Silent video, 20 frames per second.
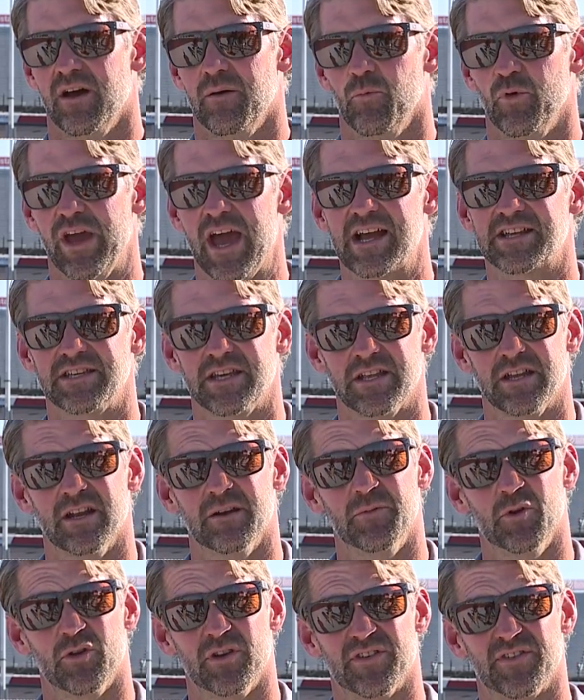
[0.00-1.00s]
We actually ended
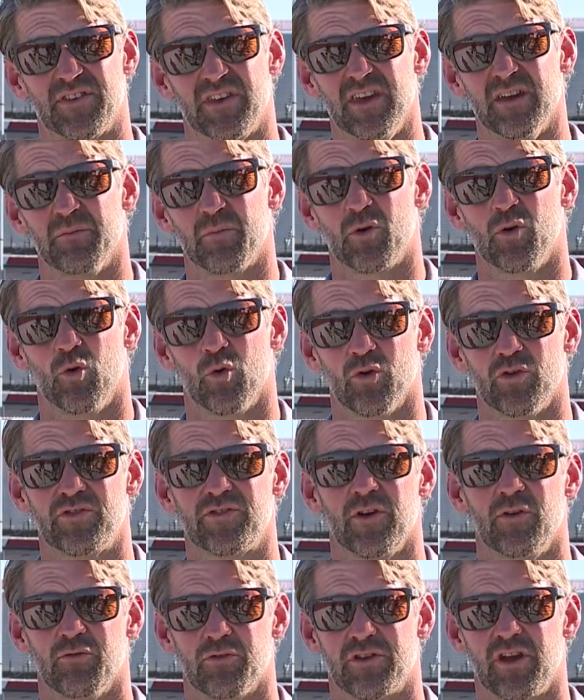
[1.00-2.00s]
up doing a skim
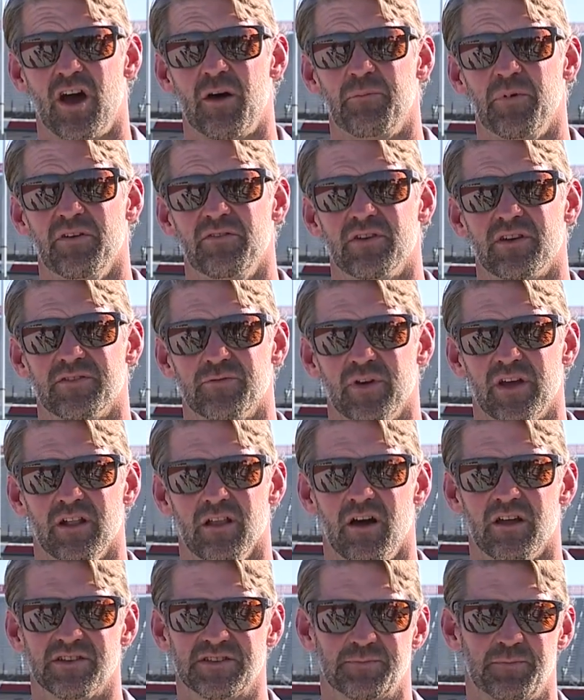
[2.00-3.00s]
course over top of it because we had a
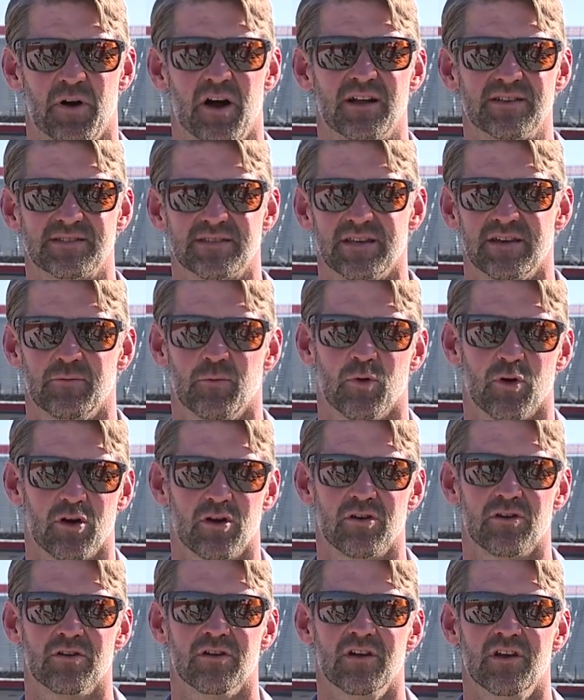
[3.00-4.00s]
lot of spots that
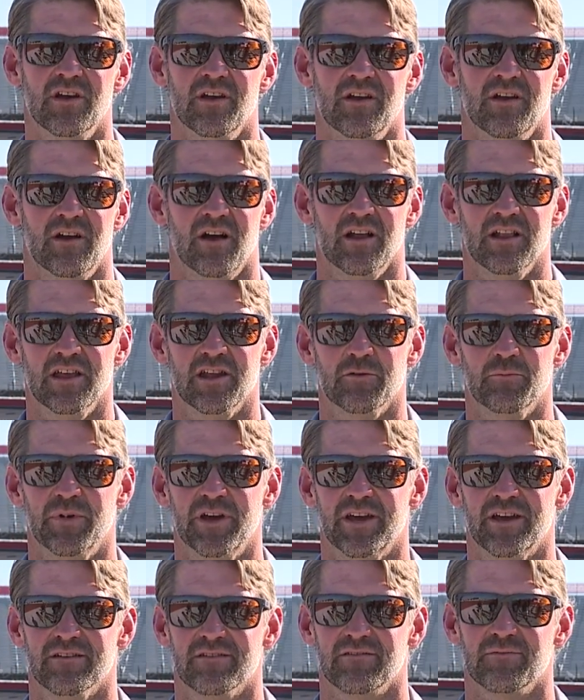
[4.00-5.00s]
were a little
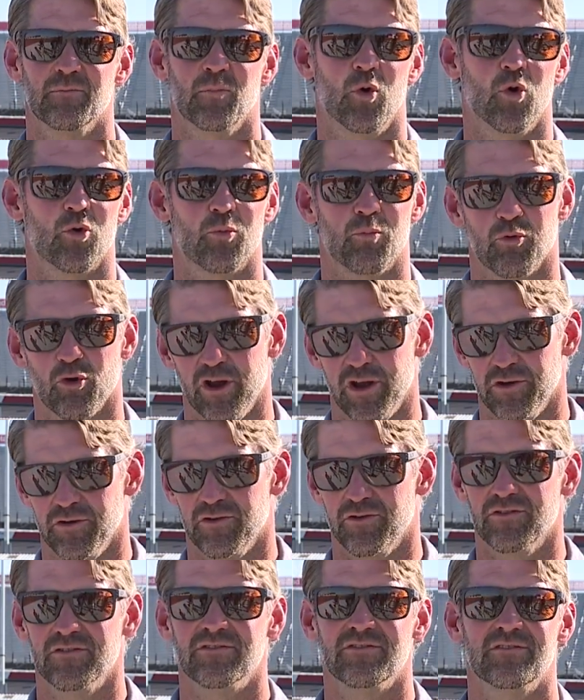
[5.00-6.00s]
bit more
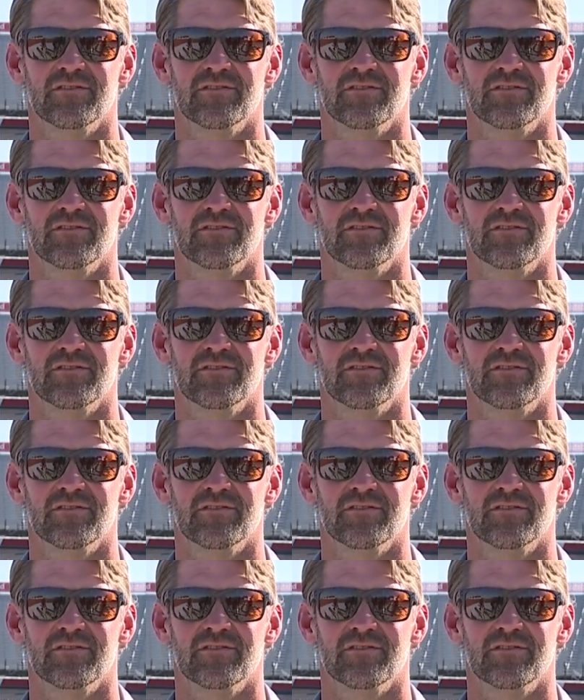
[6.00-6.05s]
brittle.